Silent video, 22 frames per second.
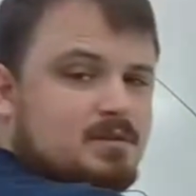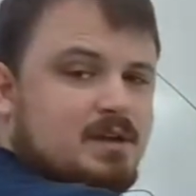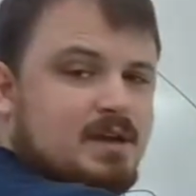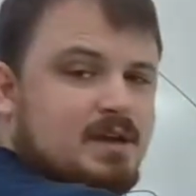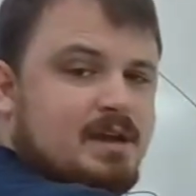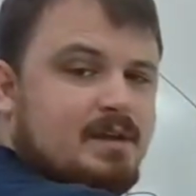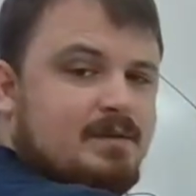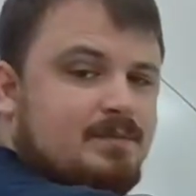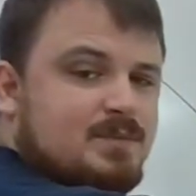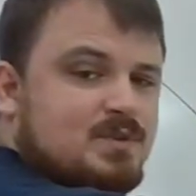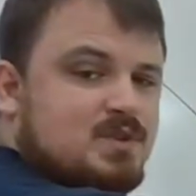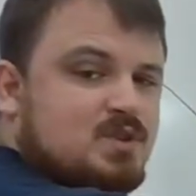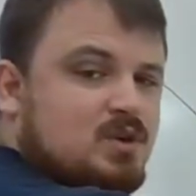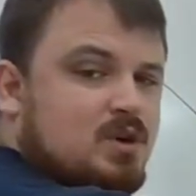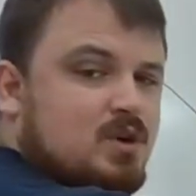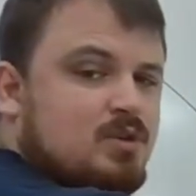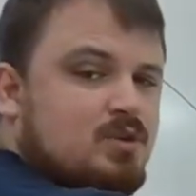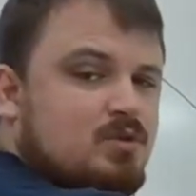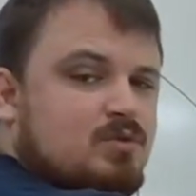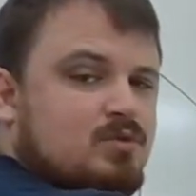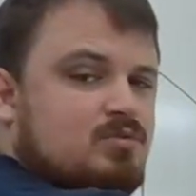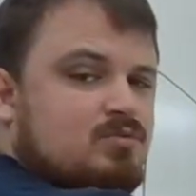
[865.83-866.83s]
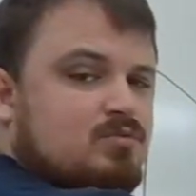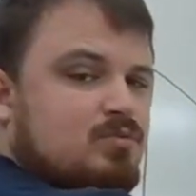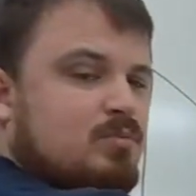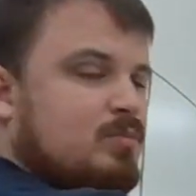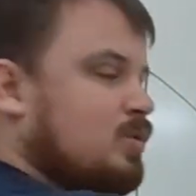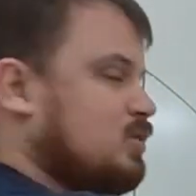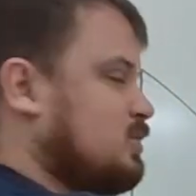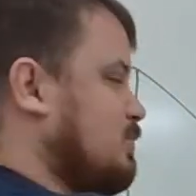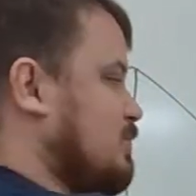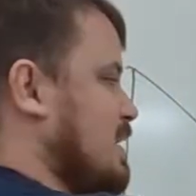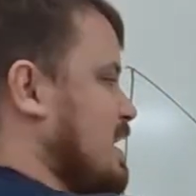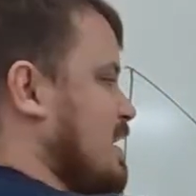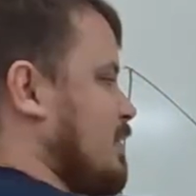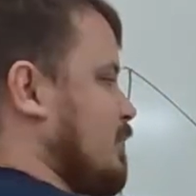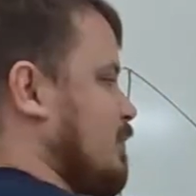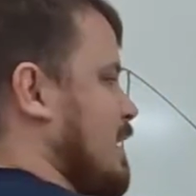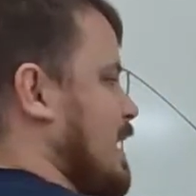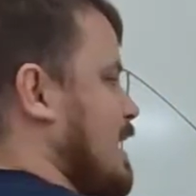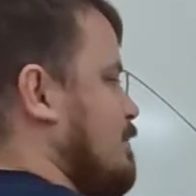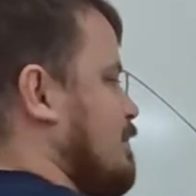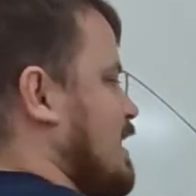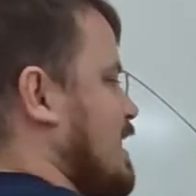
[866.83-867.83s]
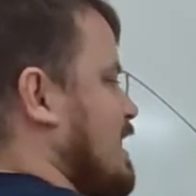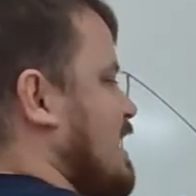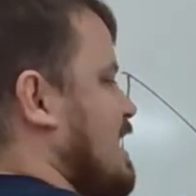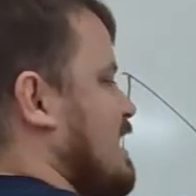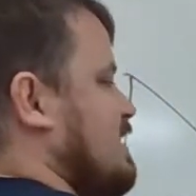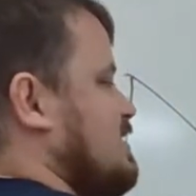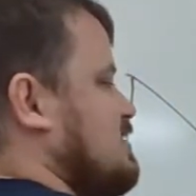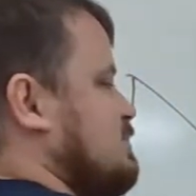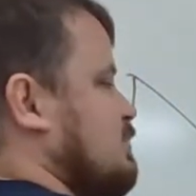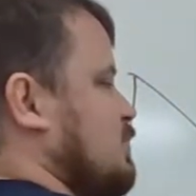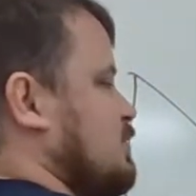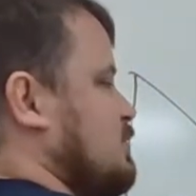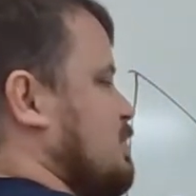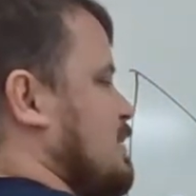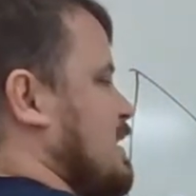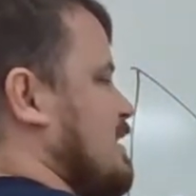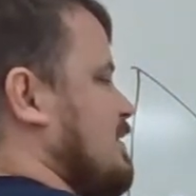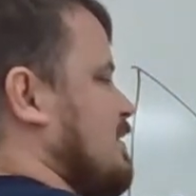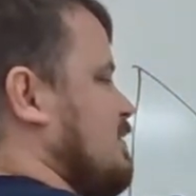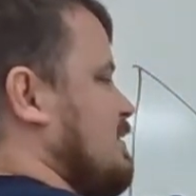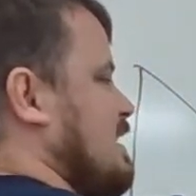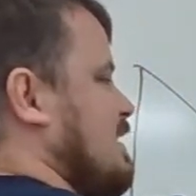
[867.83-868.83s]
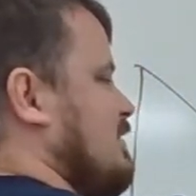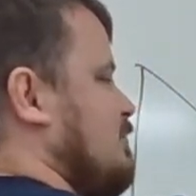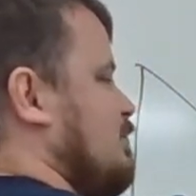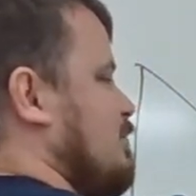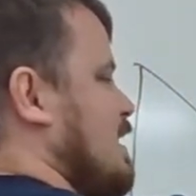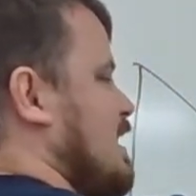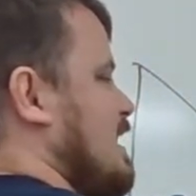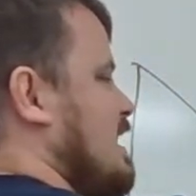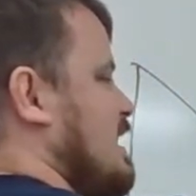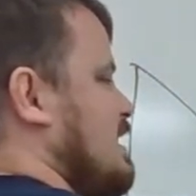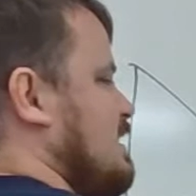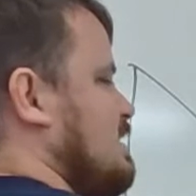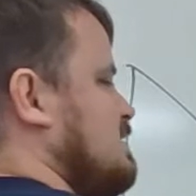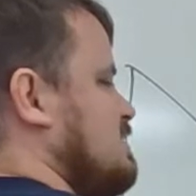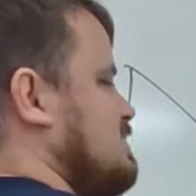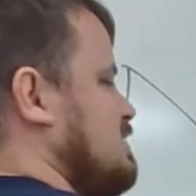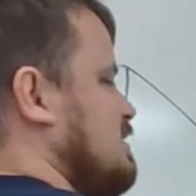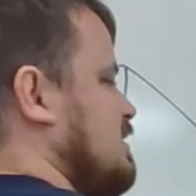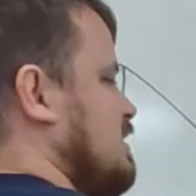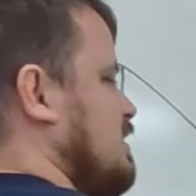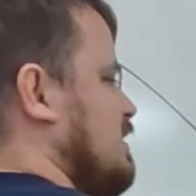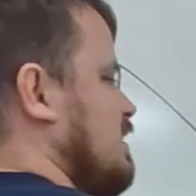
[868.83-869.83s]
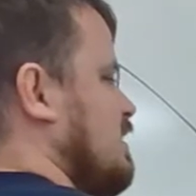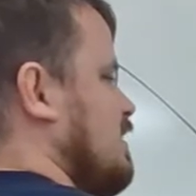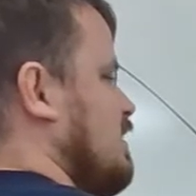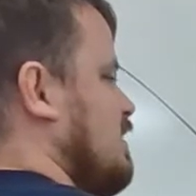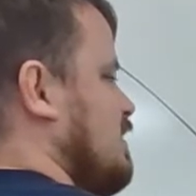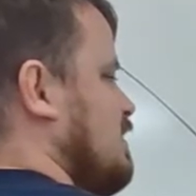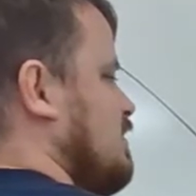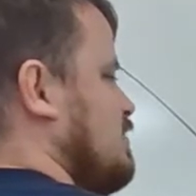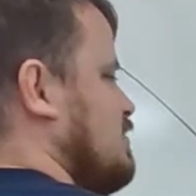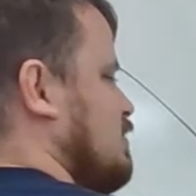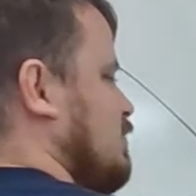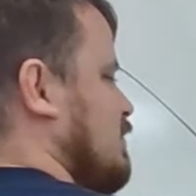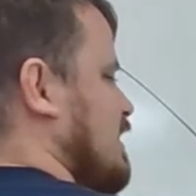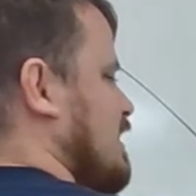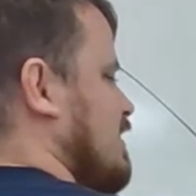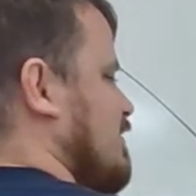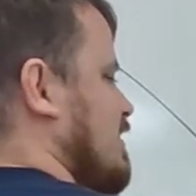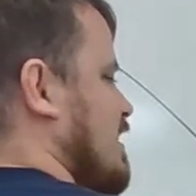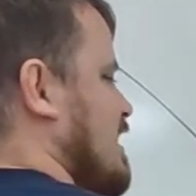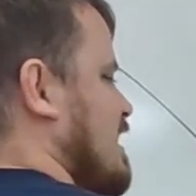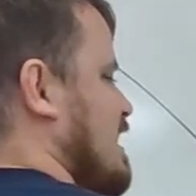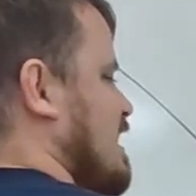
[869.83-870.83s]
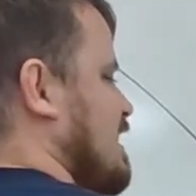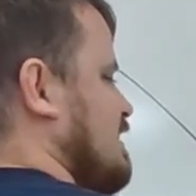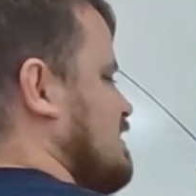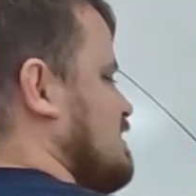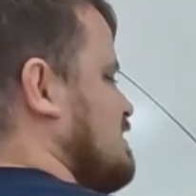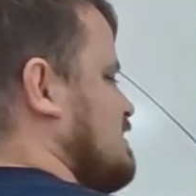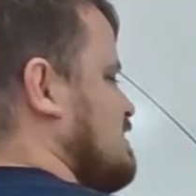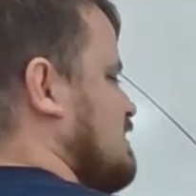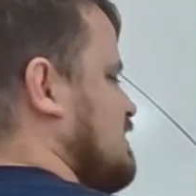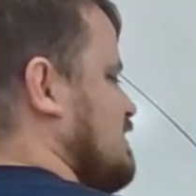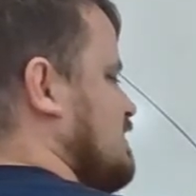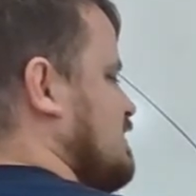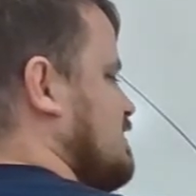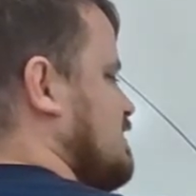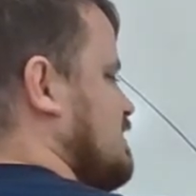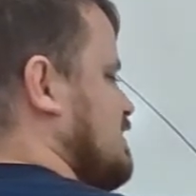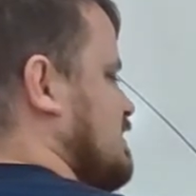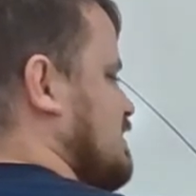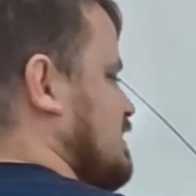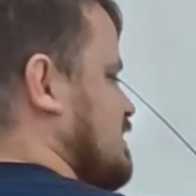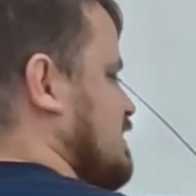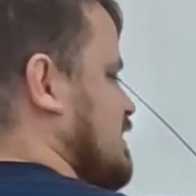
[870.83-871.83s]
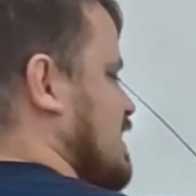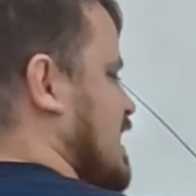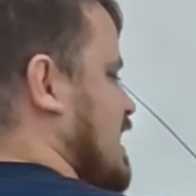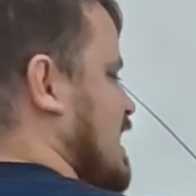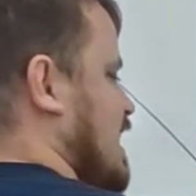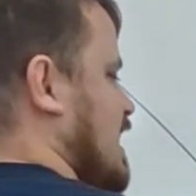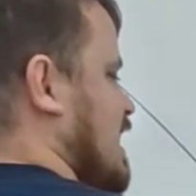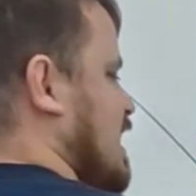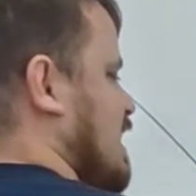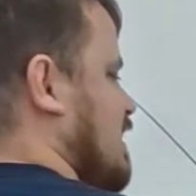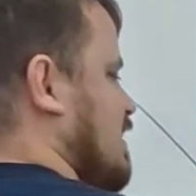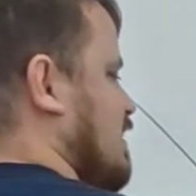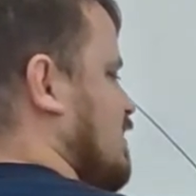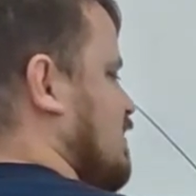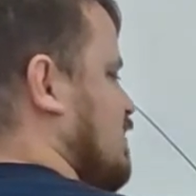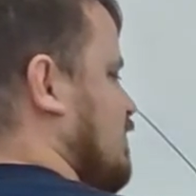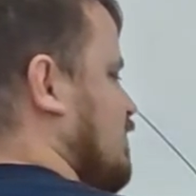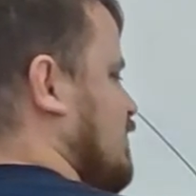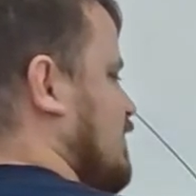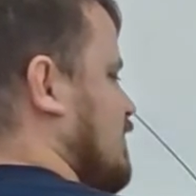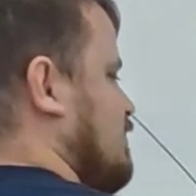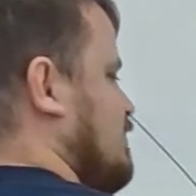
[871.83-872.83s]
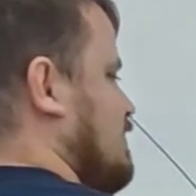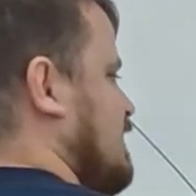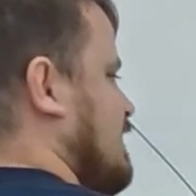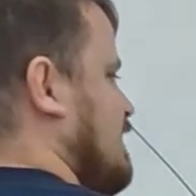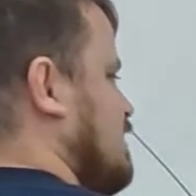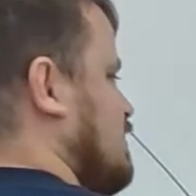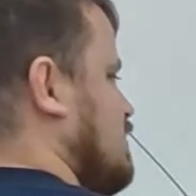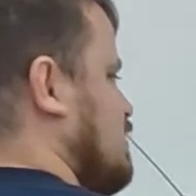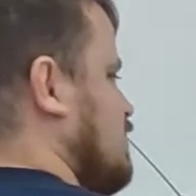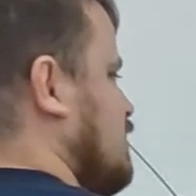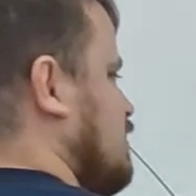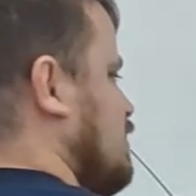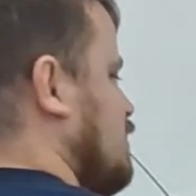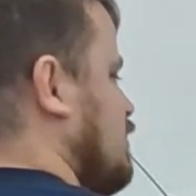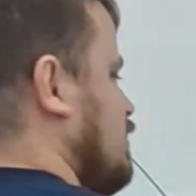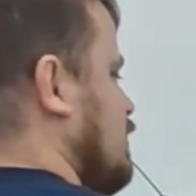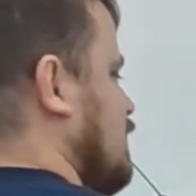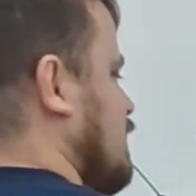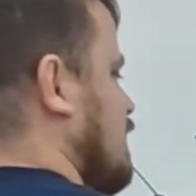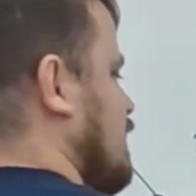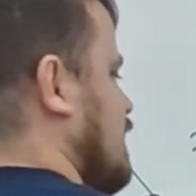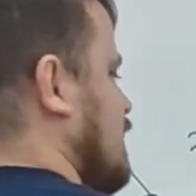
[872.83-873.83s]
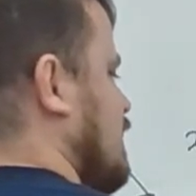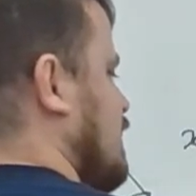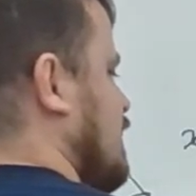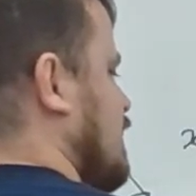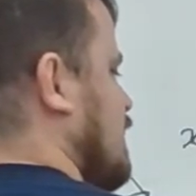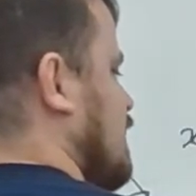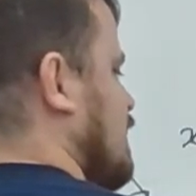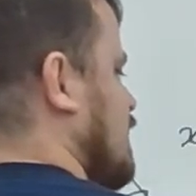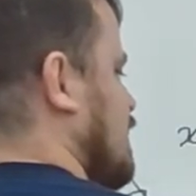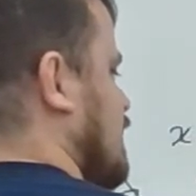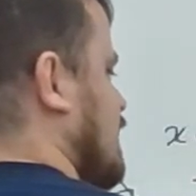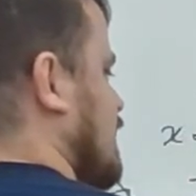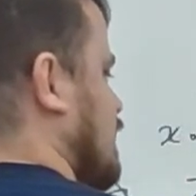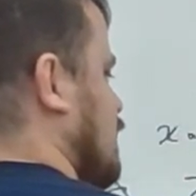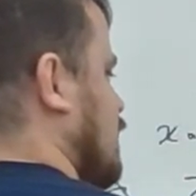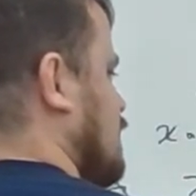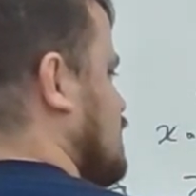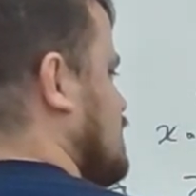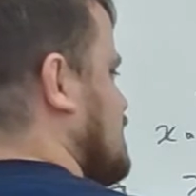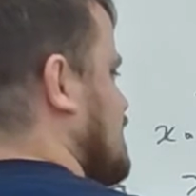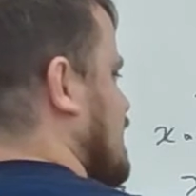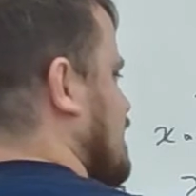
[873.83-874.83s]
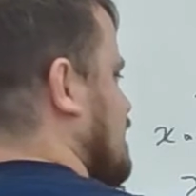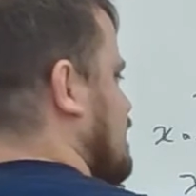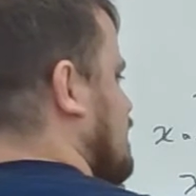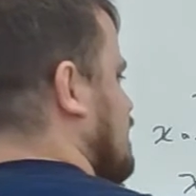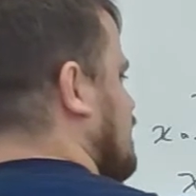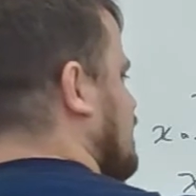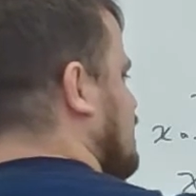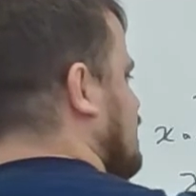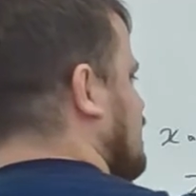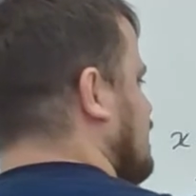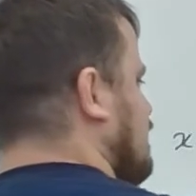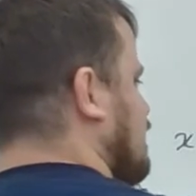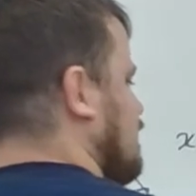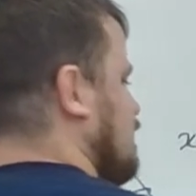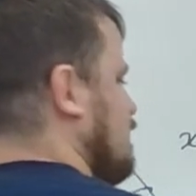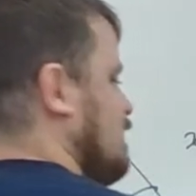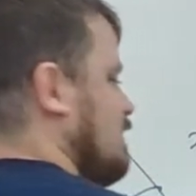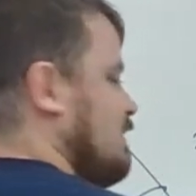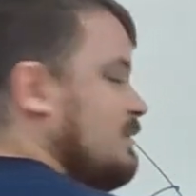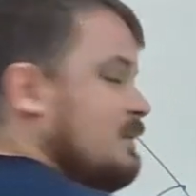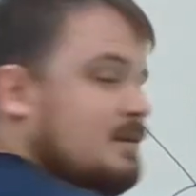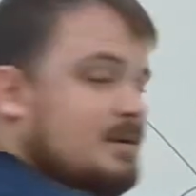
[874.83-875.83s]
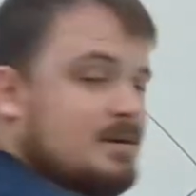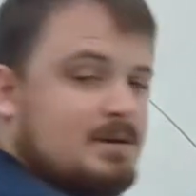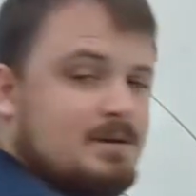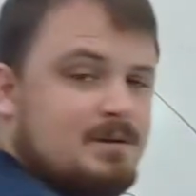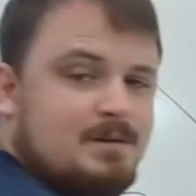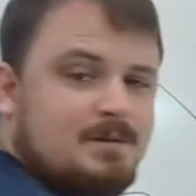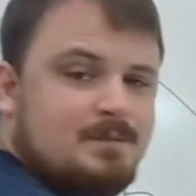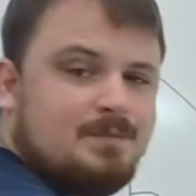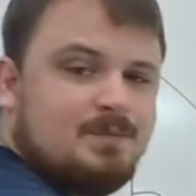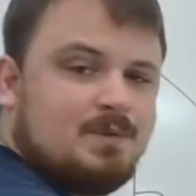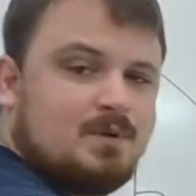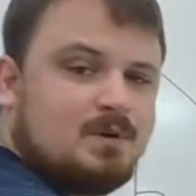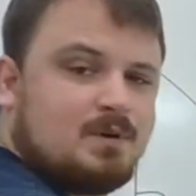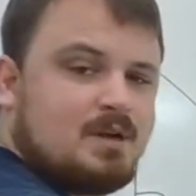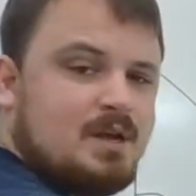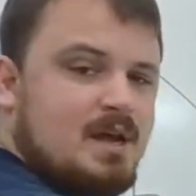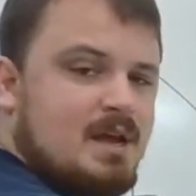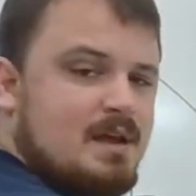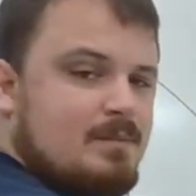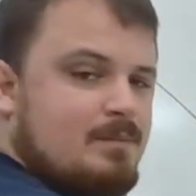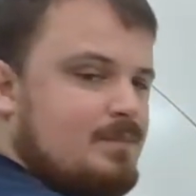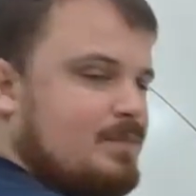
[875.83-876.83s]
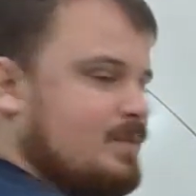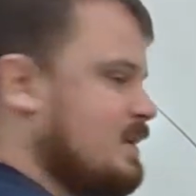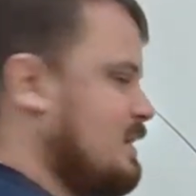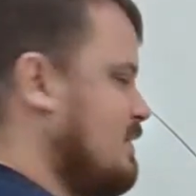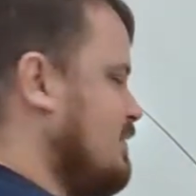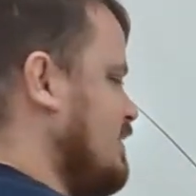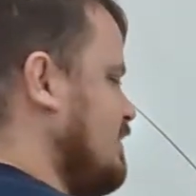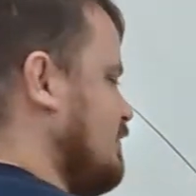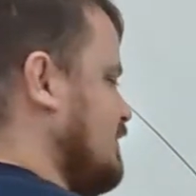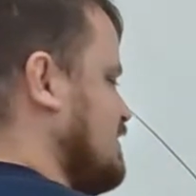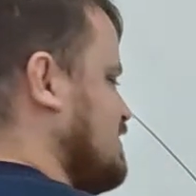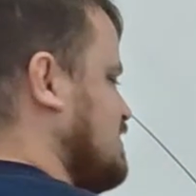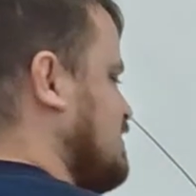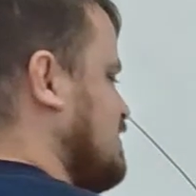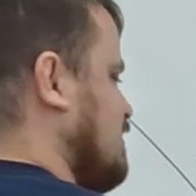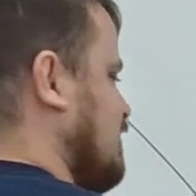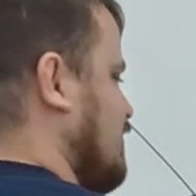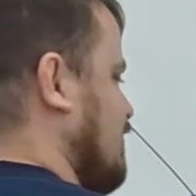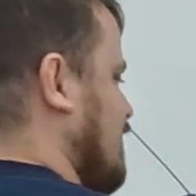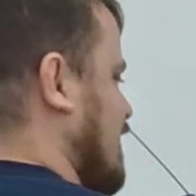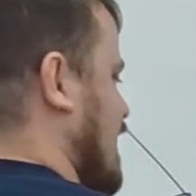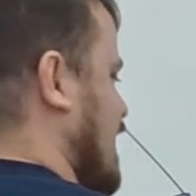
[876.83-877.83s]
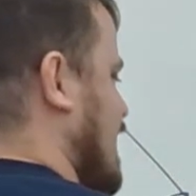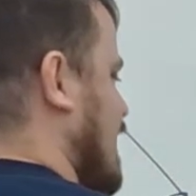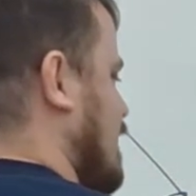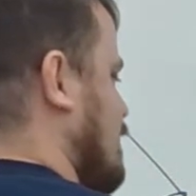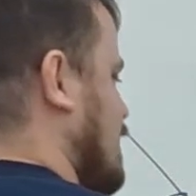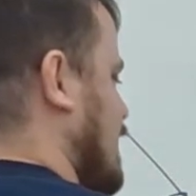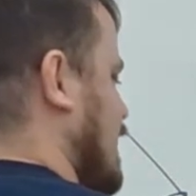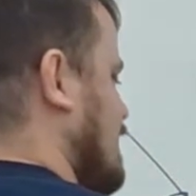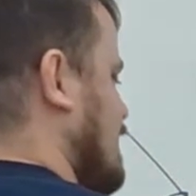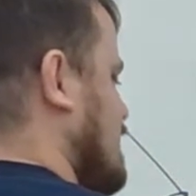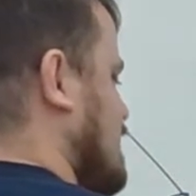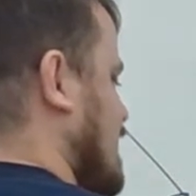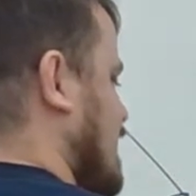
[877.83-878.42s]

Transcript: Okay, so you multiply the right by x, multiply the left by x. So we have x tan 52 equals 7. Okay, and then let's divide by